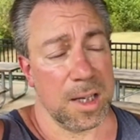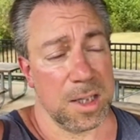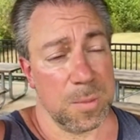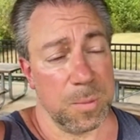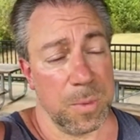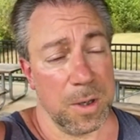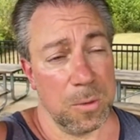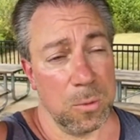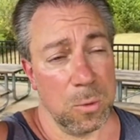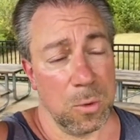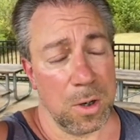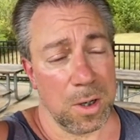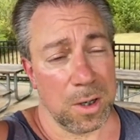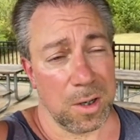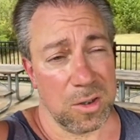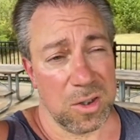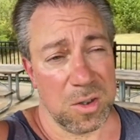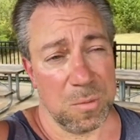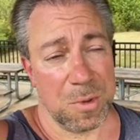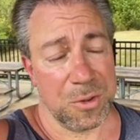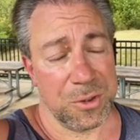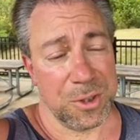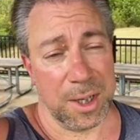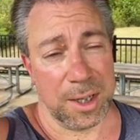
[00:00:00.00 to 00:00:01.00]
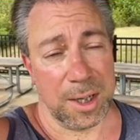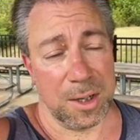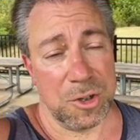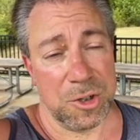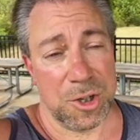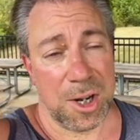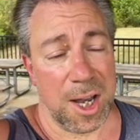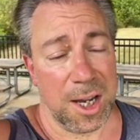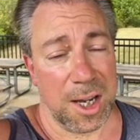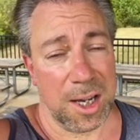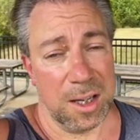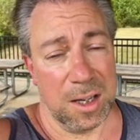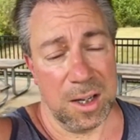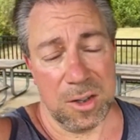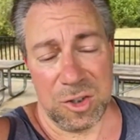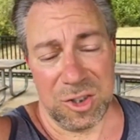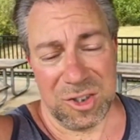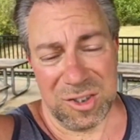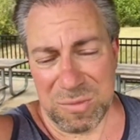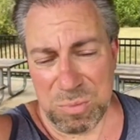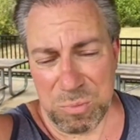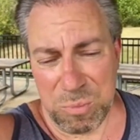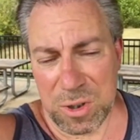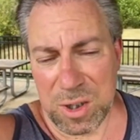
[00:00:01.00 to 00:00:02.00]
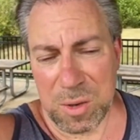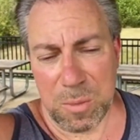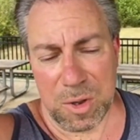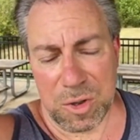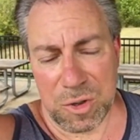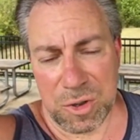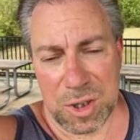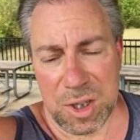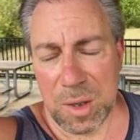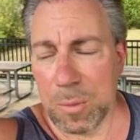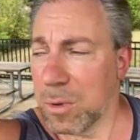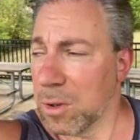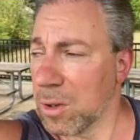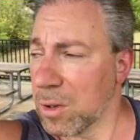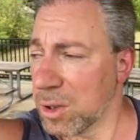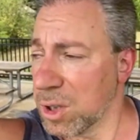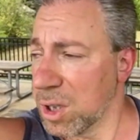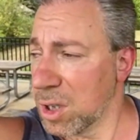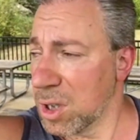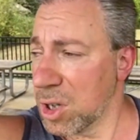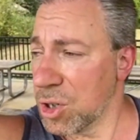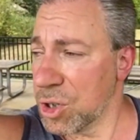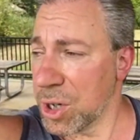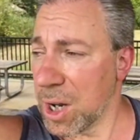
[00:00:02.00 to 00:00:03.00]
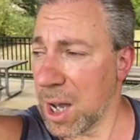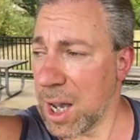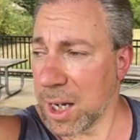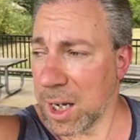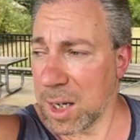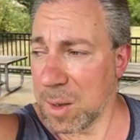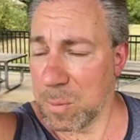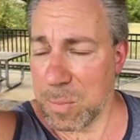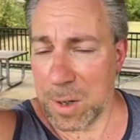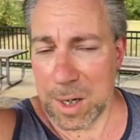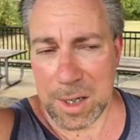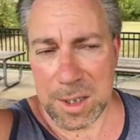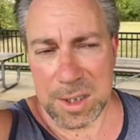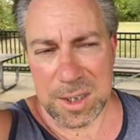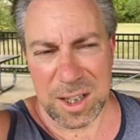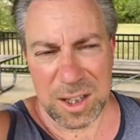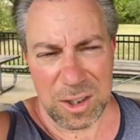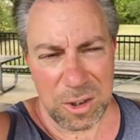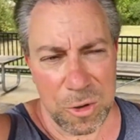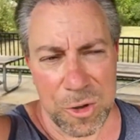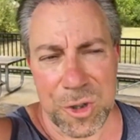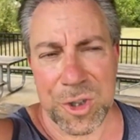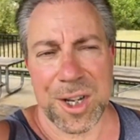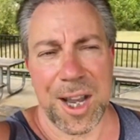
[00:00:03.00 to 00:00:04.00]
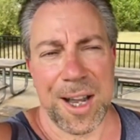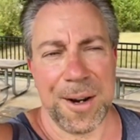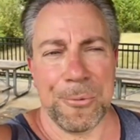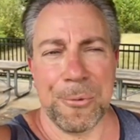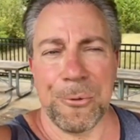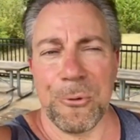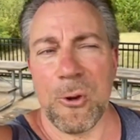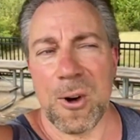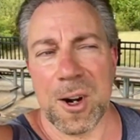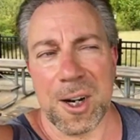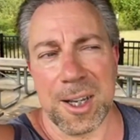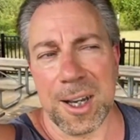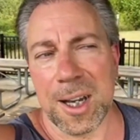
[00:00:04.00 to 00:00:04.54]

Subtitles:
speed walk is almost like a jogging. It's pretty much similar to the jogging pace, and it looks kind of funny.